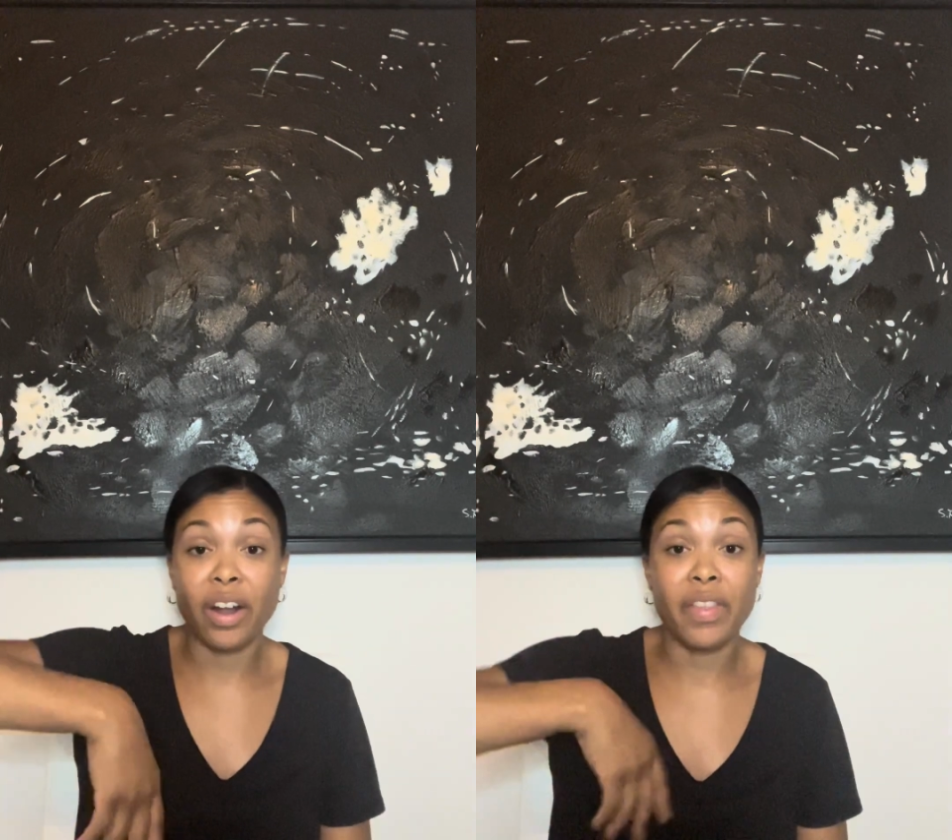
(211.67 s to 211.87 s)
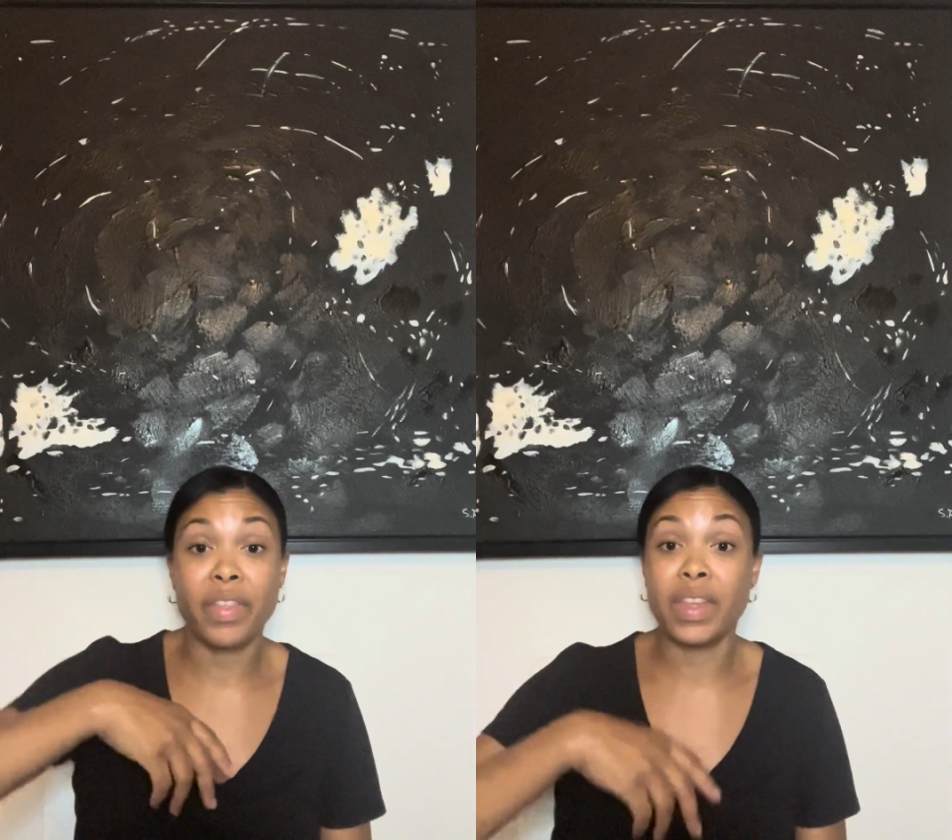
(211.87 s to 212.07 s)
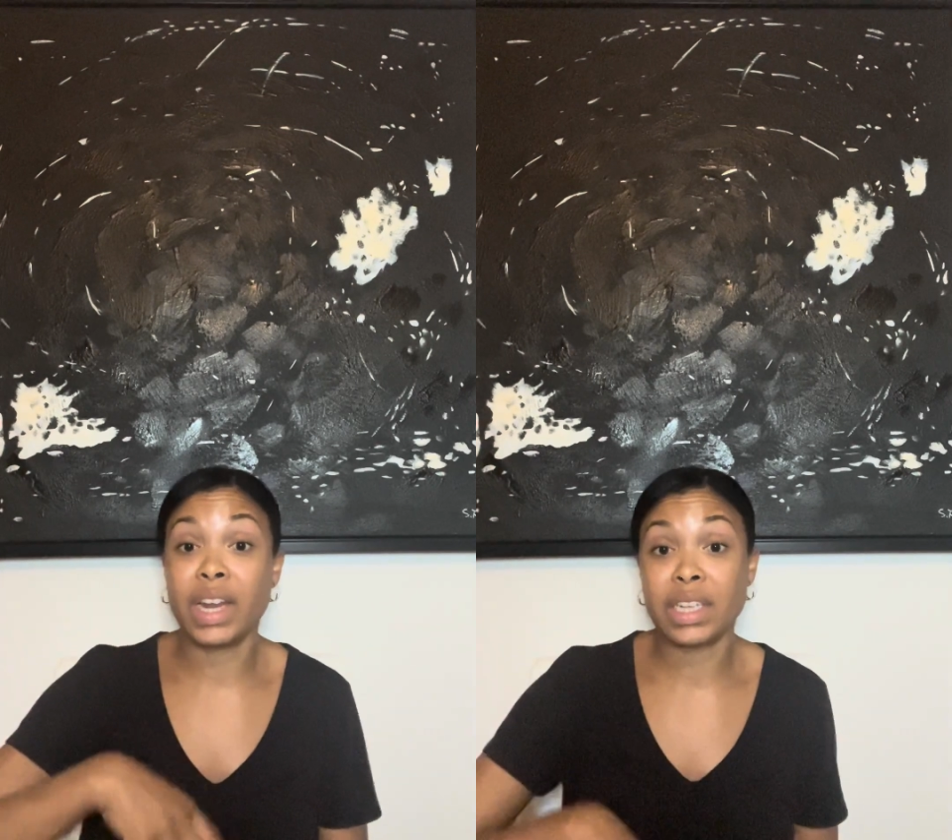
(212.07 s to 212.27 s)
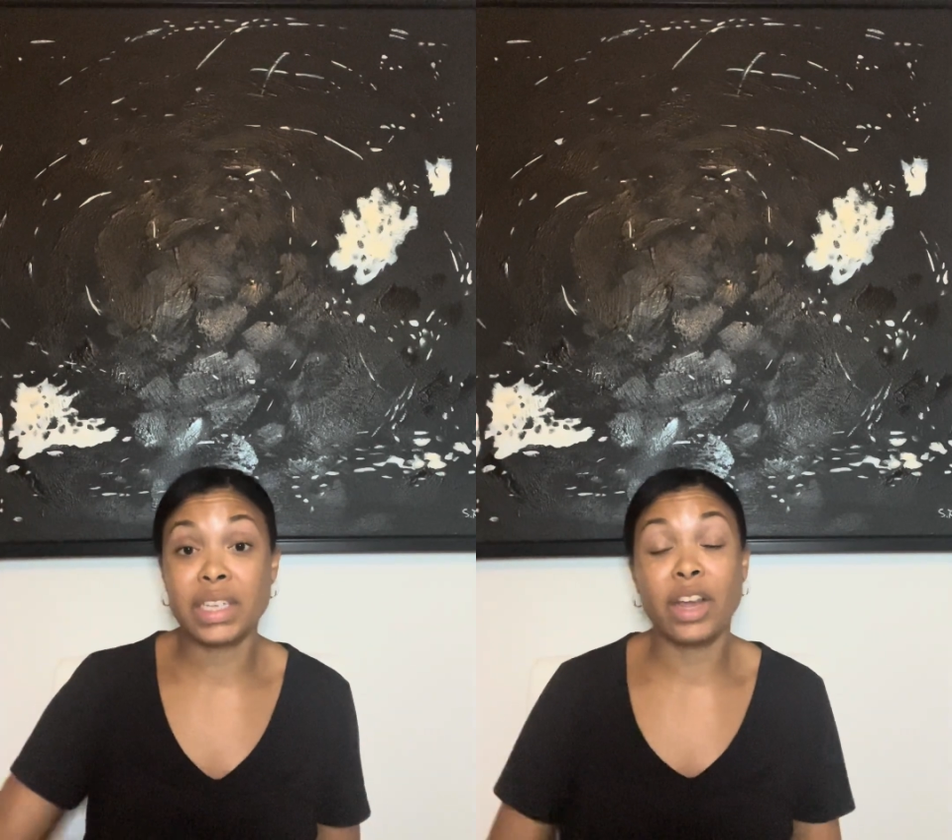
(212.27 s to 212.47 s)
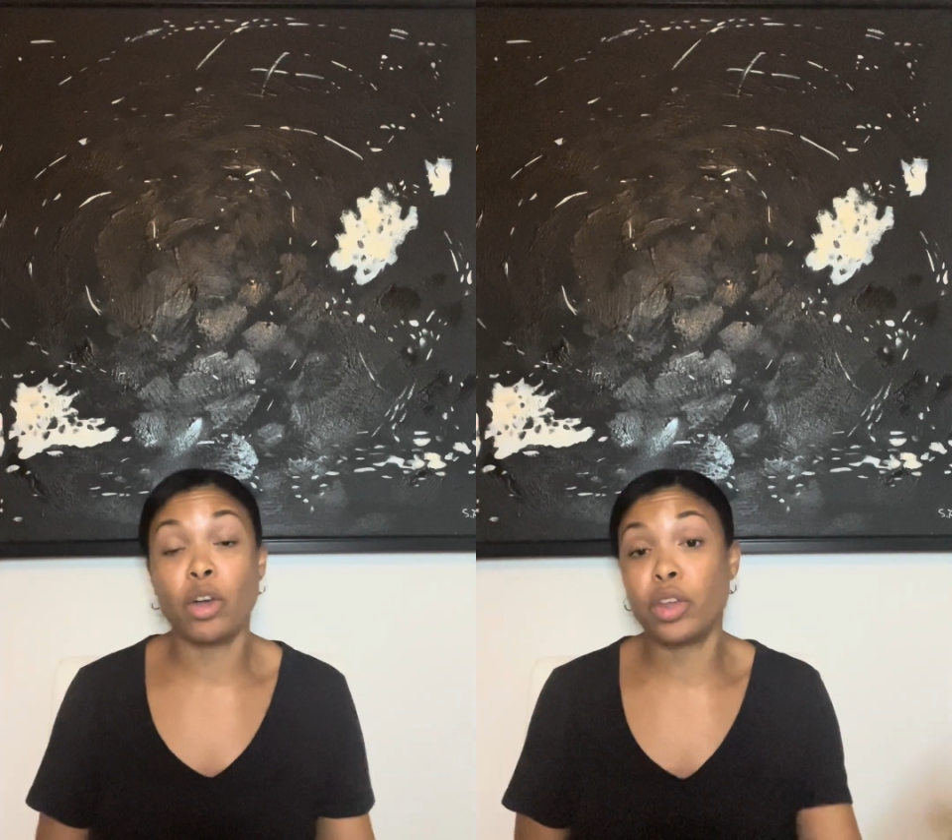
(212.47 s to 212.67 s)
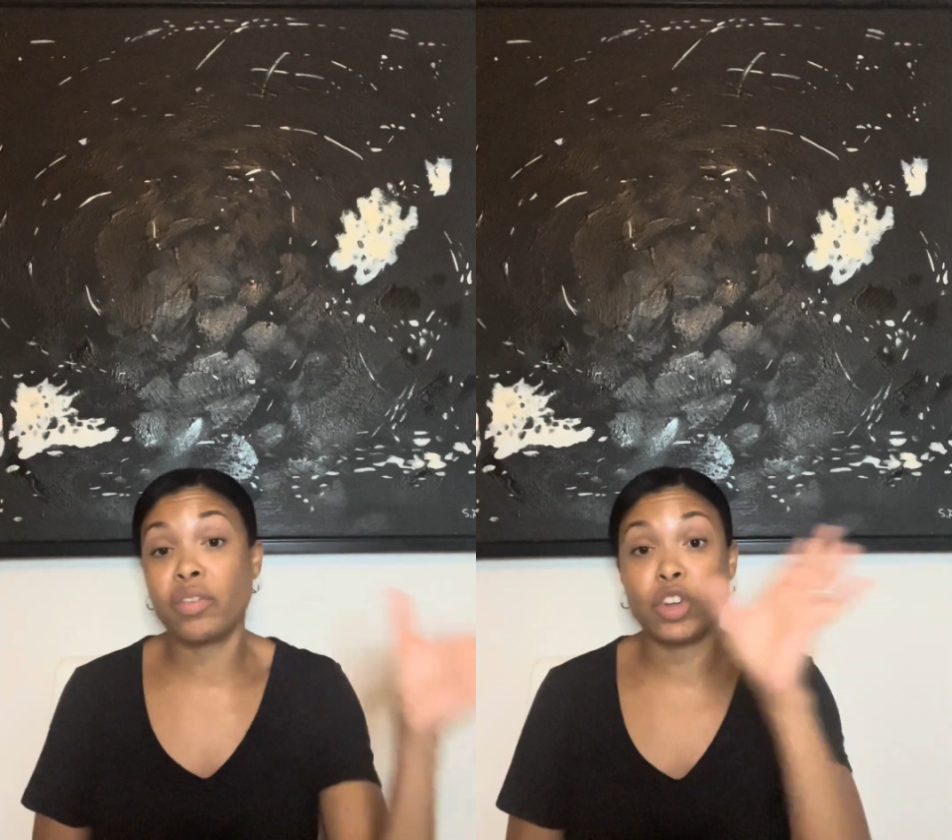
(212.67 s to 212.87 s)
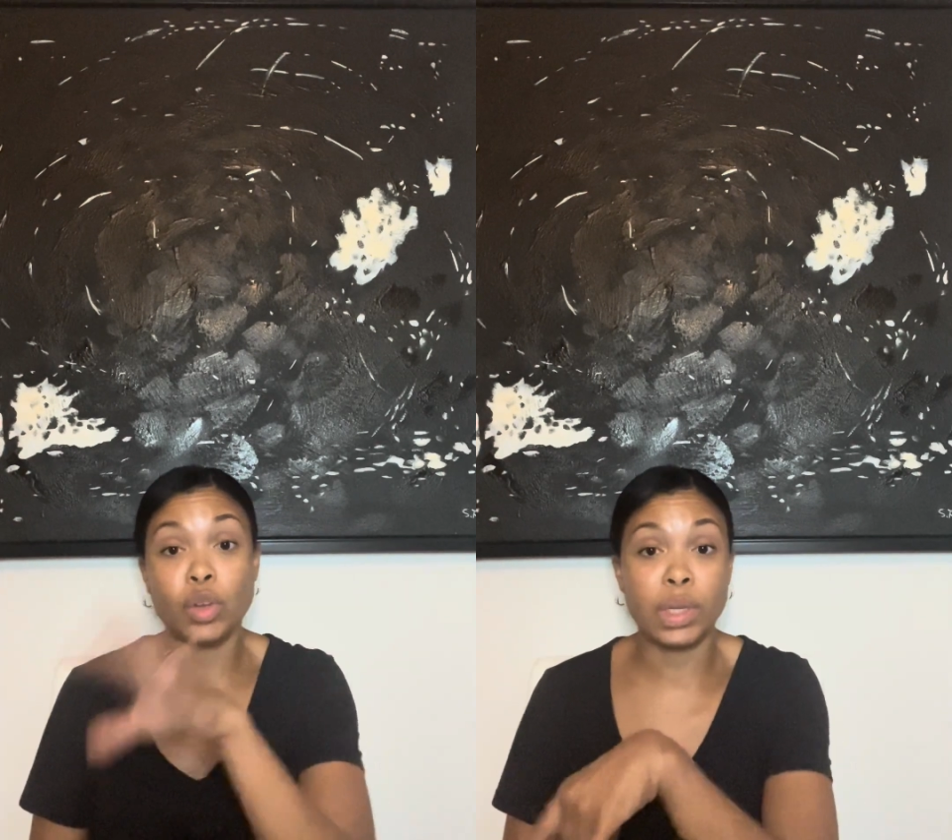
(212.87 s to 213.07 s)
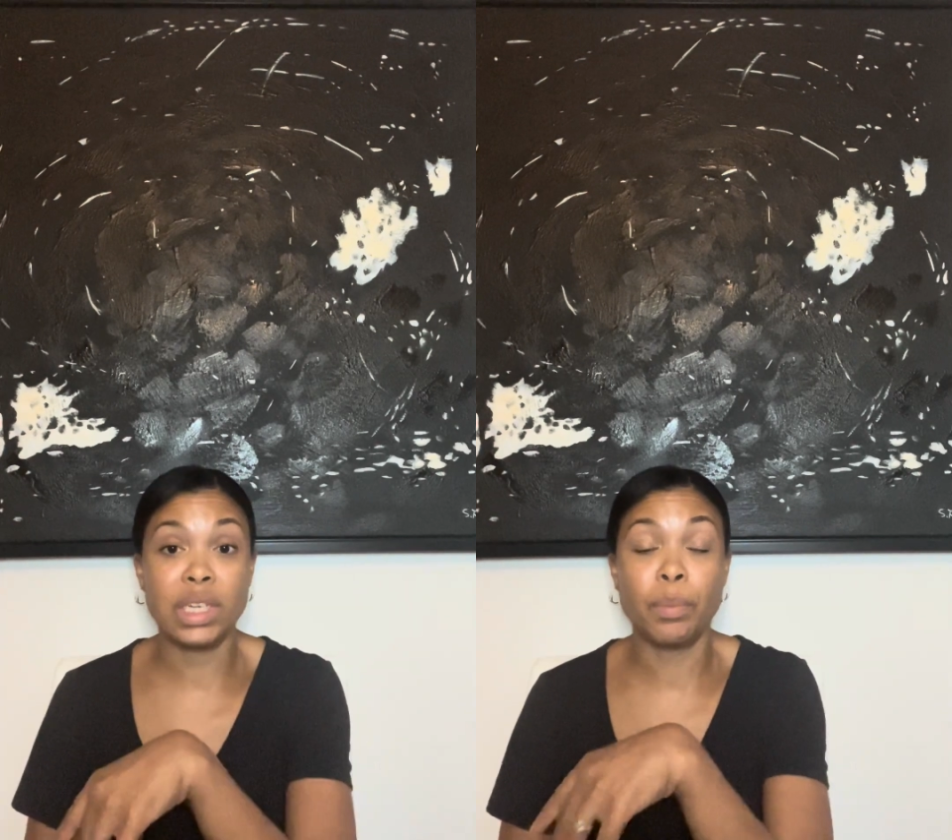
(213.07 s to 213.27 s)
and then the next day all you have to
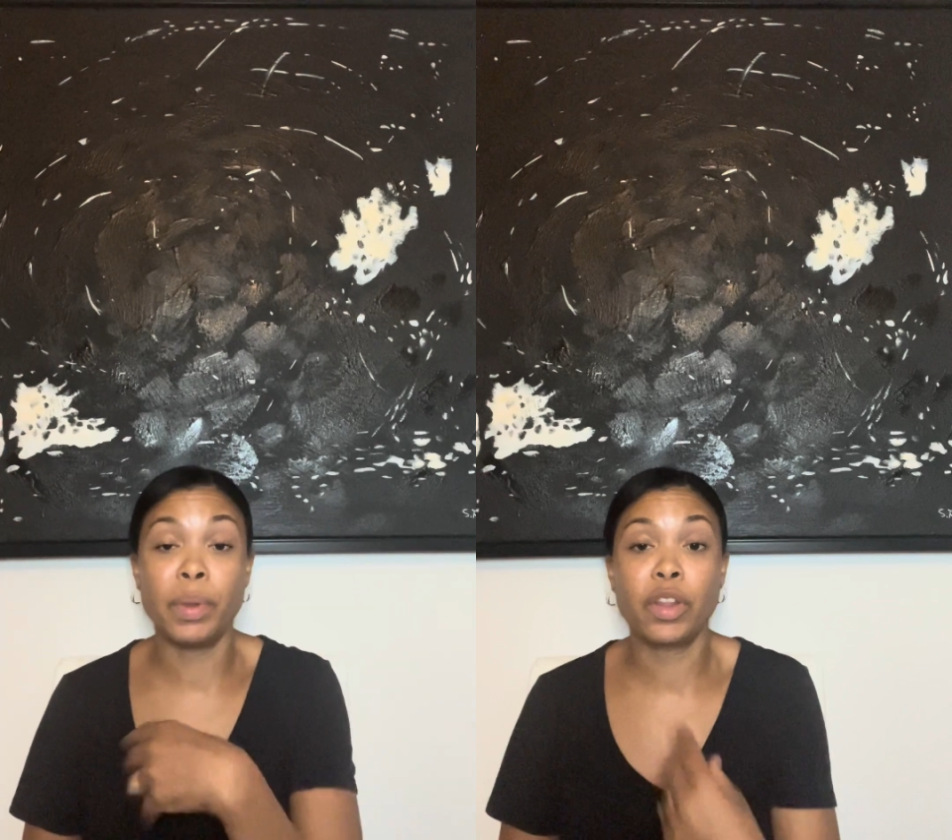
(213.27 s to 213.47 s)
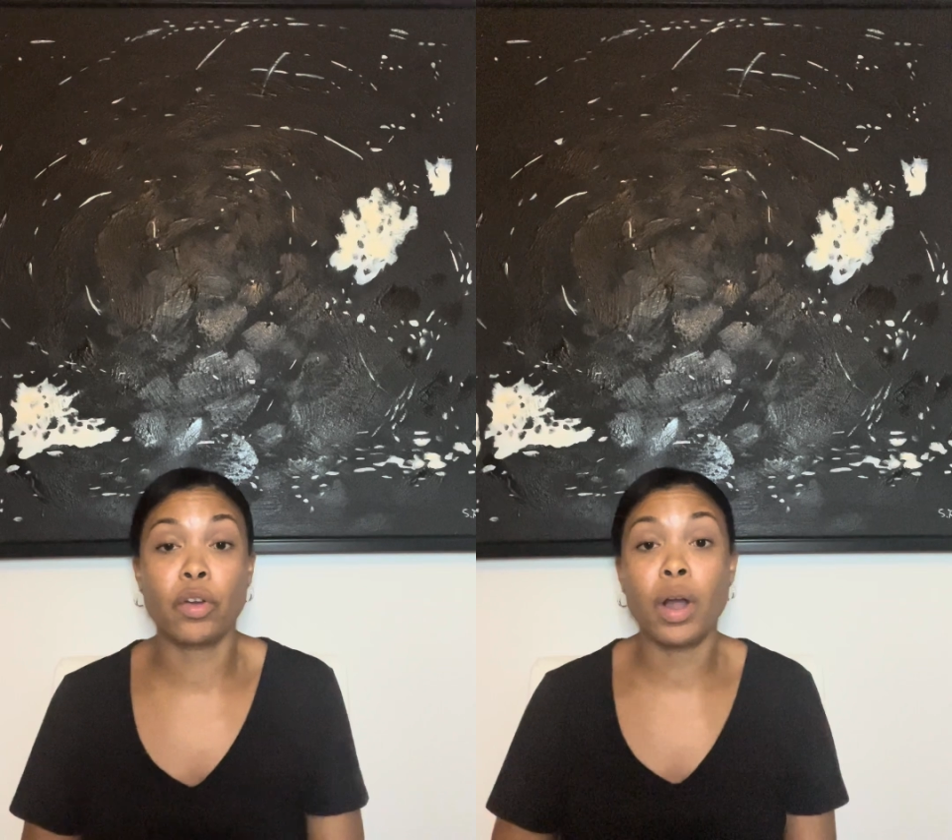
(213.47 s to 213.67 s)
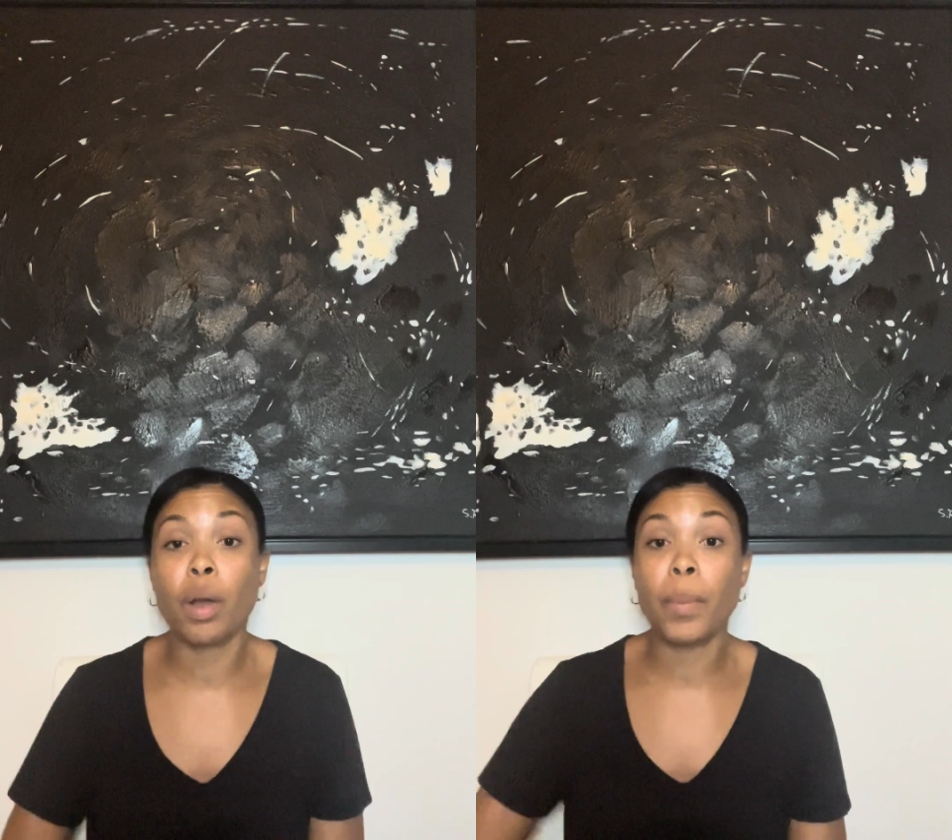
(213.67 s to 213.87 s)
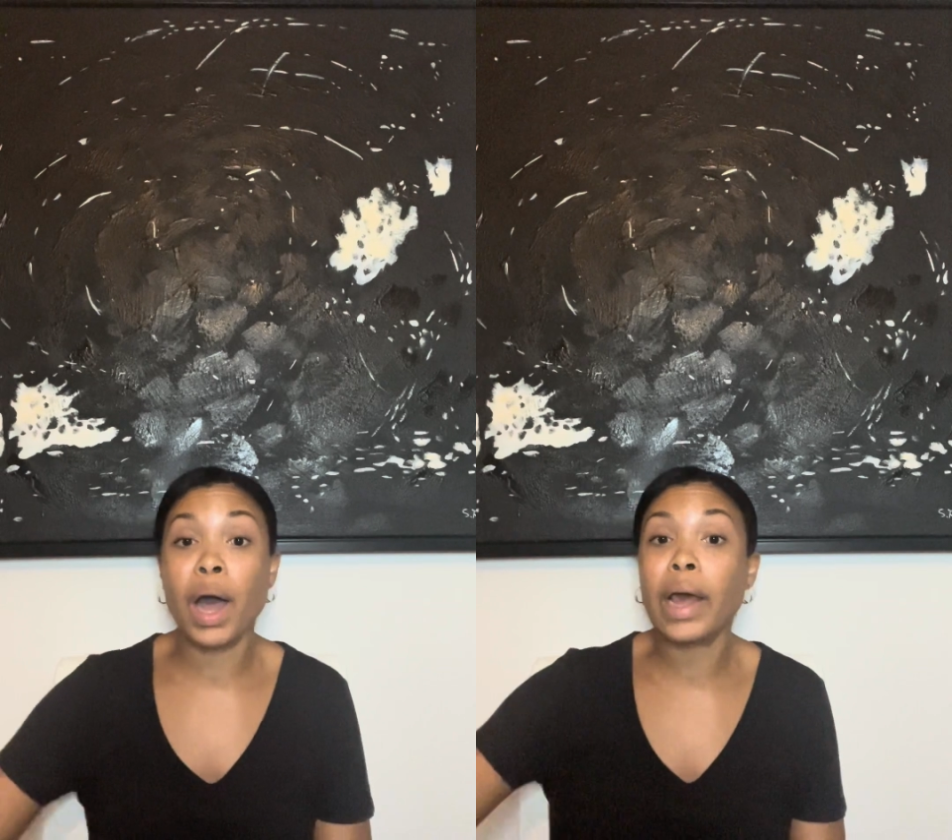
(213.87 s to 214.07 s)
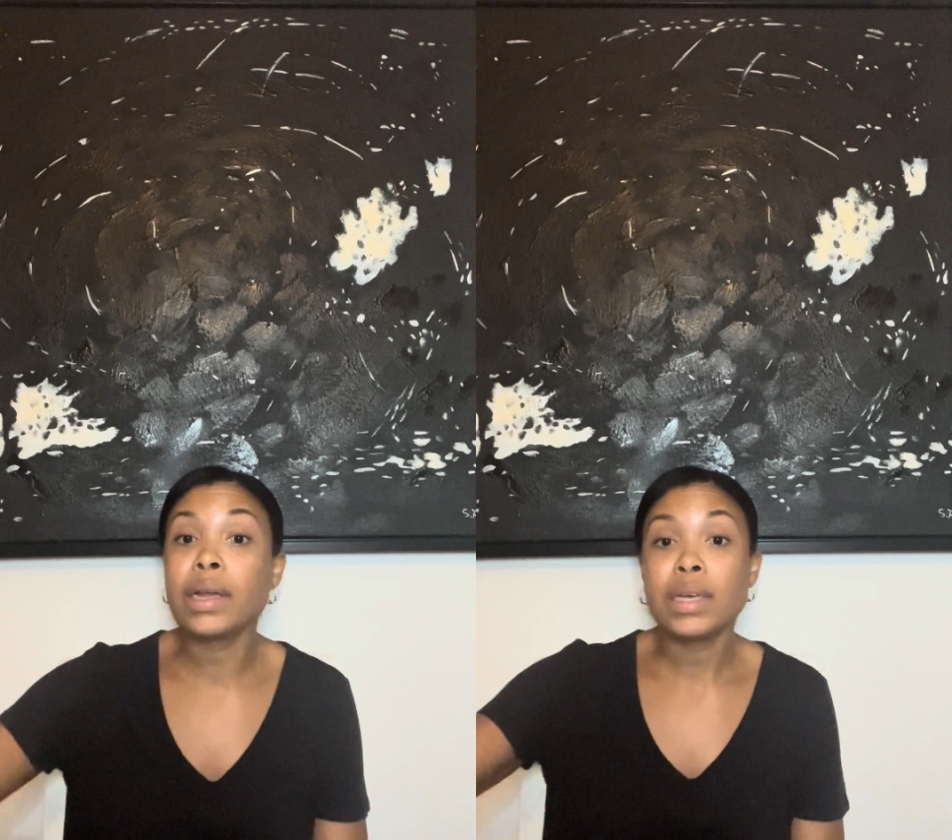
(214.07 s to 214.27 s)
do is dump it in the crock pot,